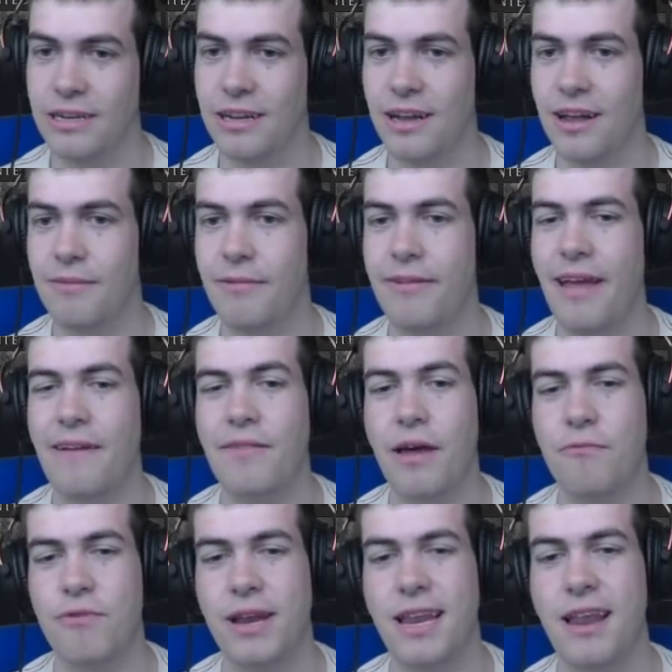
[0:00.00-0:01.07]
If you have that
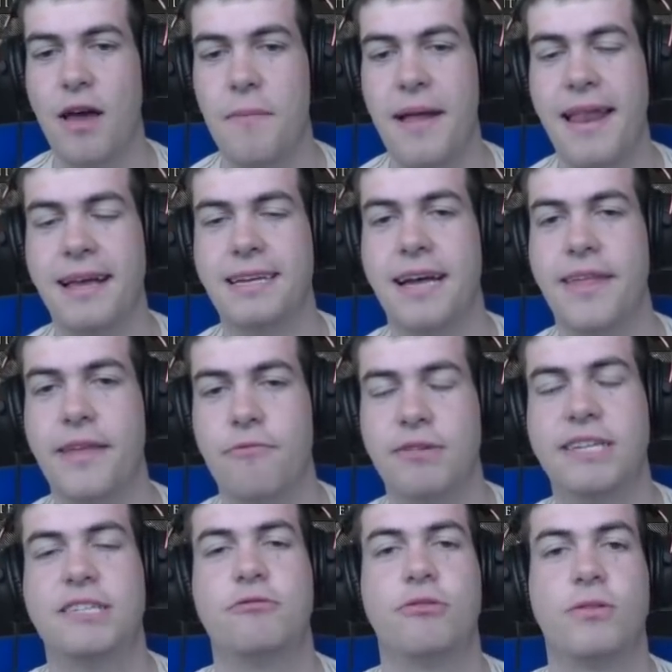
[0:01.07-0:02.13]
really low melee attack, they really
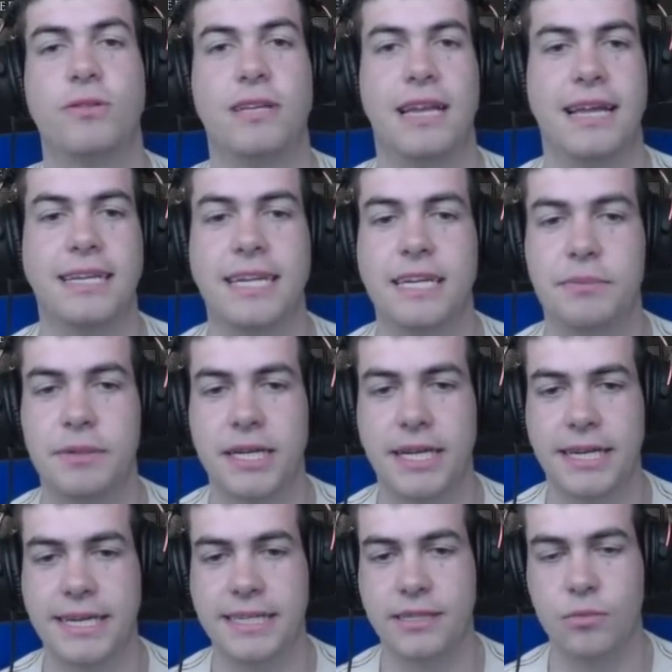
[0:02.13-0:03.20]
struggle to land hits,
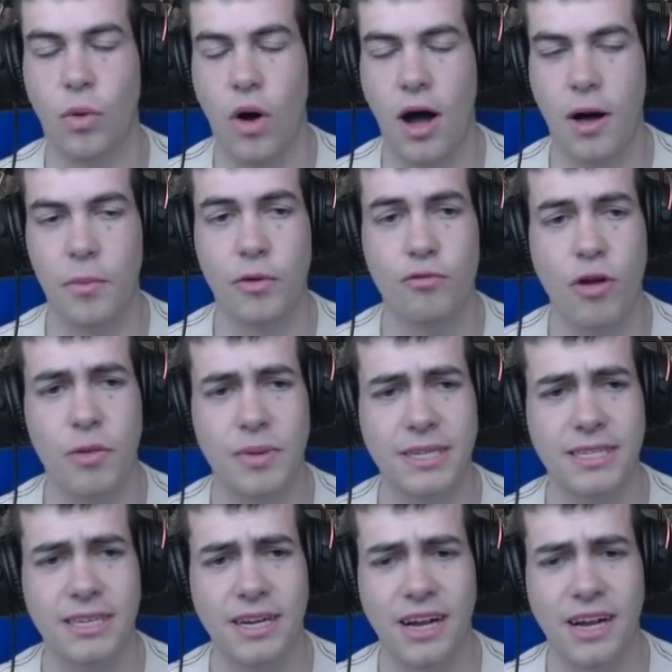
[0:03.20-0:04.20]
particularly against the more armoured Romans,